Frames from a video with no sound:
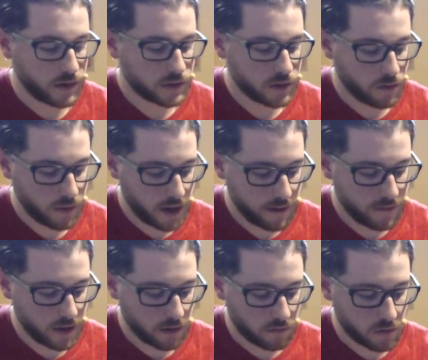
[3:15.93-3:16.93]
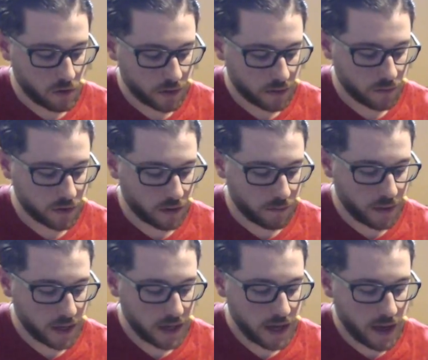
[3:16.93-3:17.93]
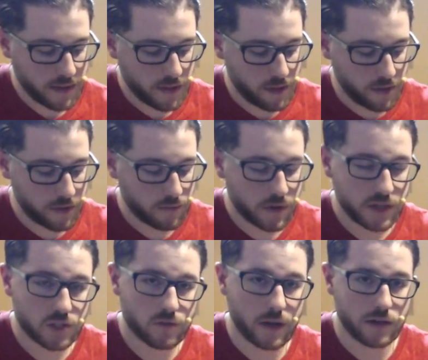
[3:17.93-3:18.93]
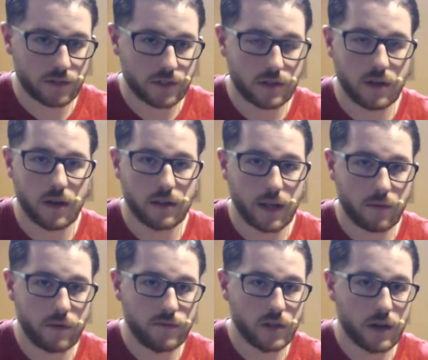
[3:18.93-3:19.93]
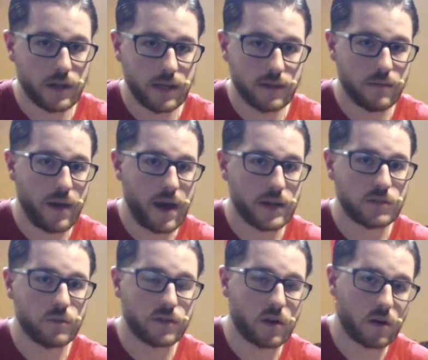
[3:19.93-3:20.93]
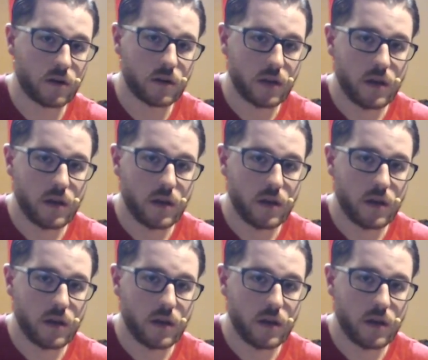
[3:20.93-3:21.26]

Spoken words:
So we have the rolling with our pinky, and then the 3 strings, like we've done in the past with our